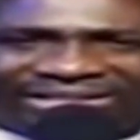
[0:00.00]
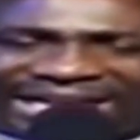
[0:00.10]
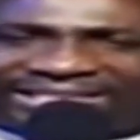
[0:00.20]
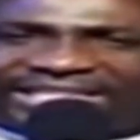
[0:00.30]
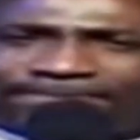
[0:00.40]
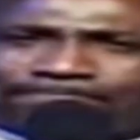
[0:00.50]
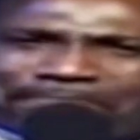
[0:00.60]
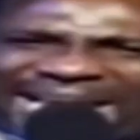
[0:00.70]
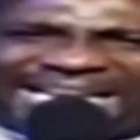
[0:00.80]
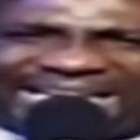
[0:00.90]
That is
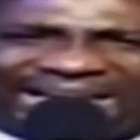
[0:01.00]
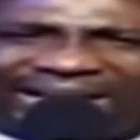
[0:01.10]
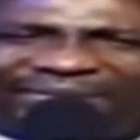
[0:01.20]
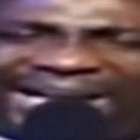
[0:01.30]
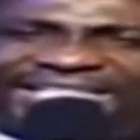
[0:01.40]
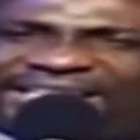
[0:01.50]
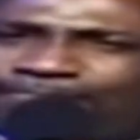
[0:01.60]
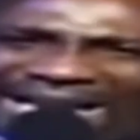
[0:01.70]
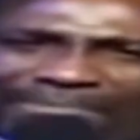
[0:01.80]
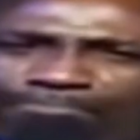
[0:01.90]
mania. That
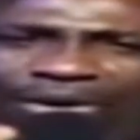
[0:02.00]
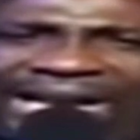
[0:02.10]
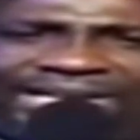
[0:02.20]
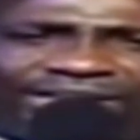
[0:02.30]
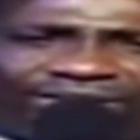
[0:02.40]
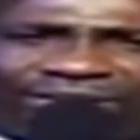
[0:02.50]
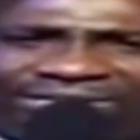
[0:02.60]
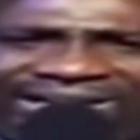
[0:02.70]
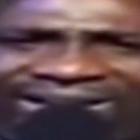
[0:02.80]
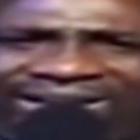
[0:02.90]
is bipolar
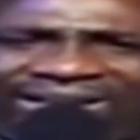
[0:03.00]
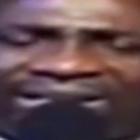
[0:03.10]
disorder.